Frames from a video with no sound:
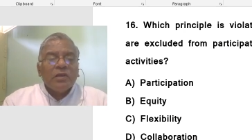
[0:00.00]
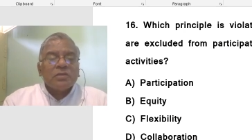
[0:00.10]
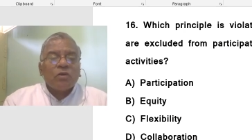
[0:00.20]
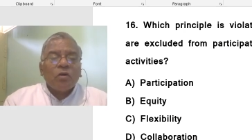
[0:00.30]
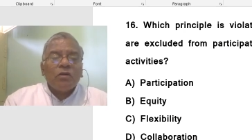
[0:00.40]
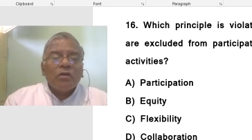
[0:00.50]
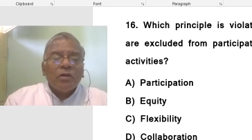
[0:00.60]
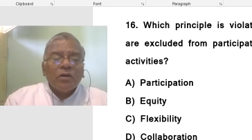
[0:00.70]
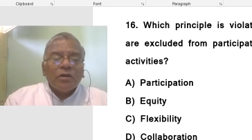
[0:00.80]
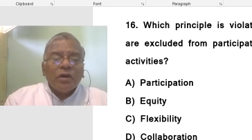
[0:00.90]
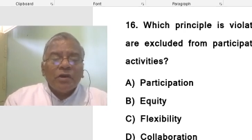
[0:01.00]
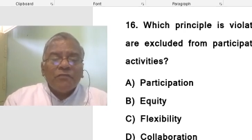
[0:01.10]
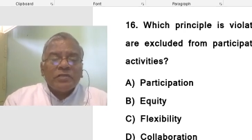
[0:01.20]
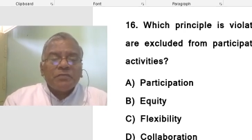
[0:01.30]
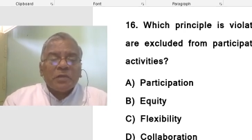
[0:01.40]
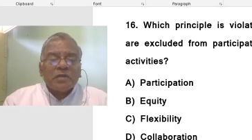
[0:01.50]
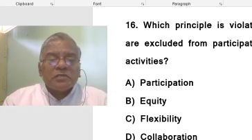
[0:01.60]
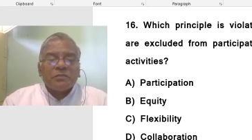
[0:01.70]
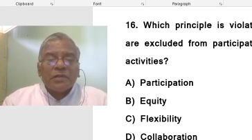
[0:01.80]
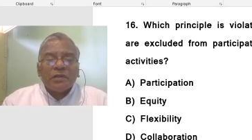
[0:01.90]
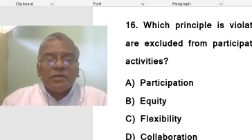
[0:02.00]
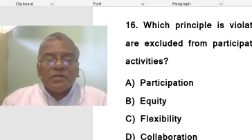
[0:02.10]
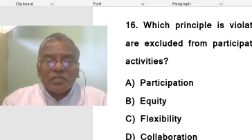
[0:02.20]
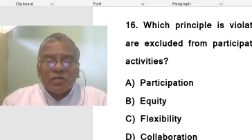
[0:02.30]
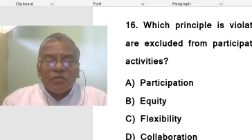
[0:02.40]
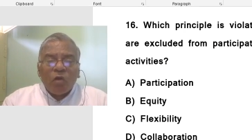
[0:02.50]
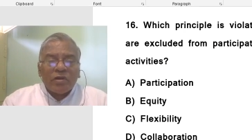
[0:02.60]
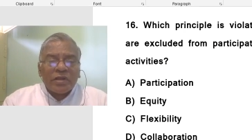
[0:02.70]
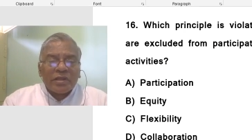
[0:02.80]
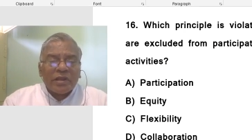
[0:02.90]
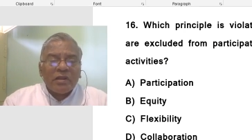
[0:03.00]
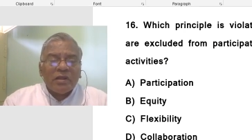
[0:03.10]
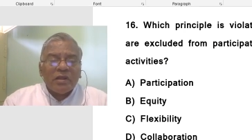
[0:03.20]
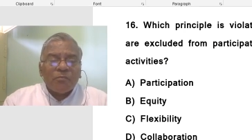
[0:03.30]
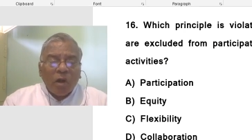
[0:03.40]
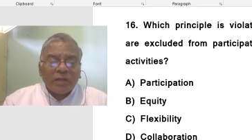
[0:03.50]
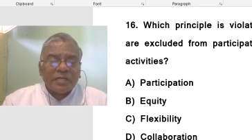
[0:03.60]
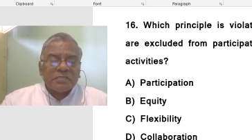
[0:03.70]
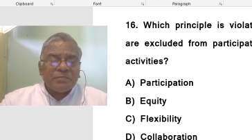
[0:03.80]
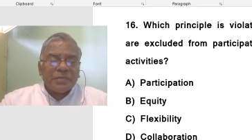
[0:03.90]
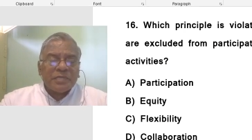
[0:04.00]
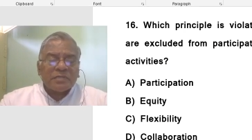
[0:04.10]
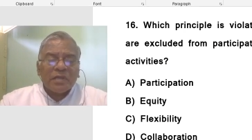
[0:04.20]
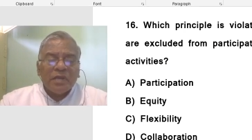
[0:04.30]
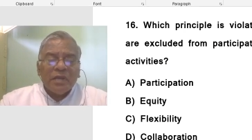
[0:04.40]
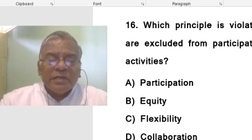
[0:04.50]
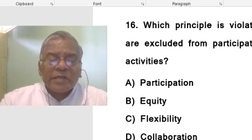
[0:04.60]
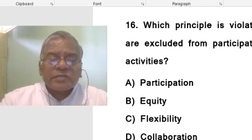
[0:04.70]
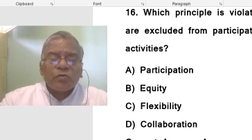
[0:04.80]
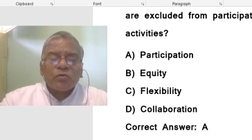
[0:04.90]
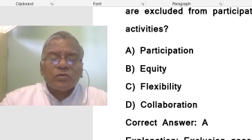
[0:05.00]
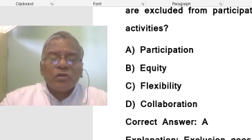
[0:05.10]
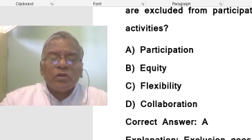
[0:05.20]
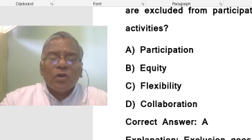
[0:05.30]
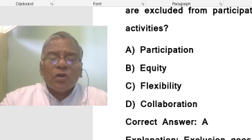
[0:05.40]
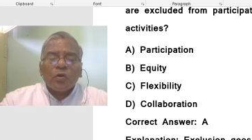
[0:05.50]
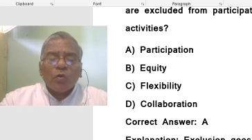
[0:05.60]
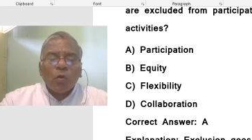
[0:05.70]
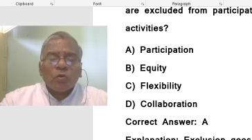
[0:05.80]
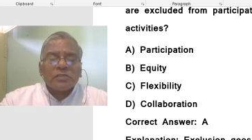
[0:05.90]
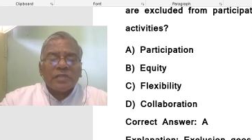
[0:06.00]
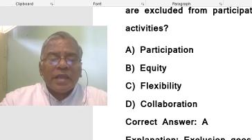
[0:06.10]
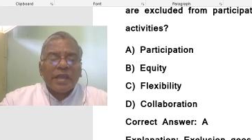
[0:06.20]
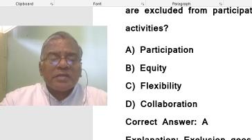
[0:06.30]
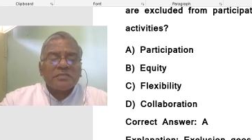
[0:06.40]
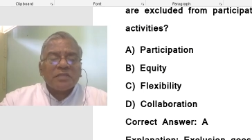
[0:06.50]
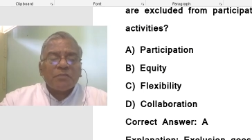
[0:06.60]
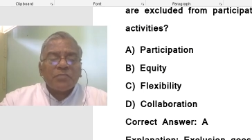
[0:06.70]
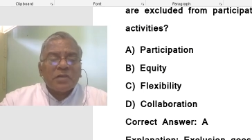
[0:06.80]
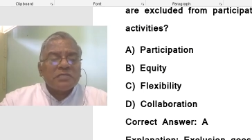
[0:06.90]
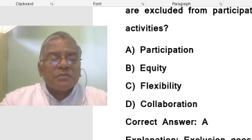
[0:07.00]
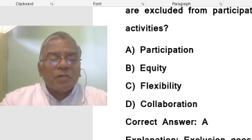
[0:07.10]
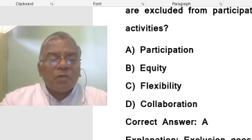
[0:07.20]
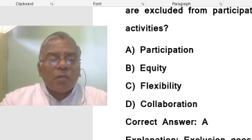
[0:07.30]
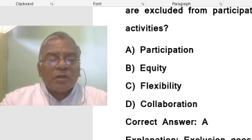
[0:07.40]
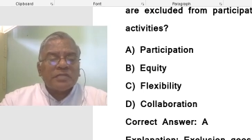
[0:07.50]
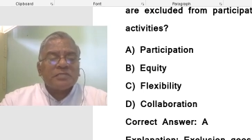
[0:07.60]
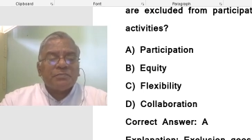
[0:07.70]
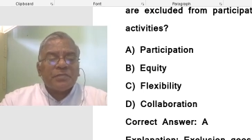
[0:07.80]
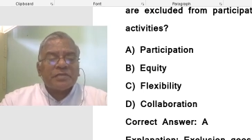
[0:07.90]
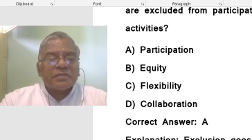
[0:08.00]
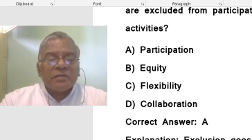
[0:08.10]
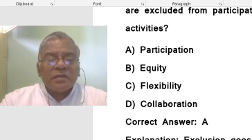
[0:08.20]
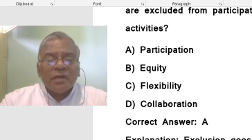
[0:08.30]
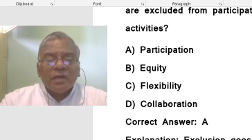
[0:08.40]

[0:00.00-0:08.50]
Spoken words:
So, which principle is involved here? Participation. Exclusion goes against the principle of participation,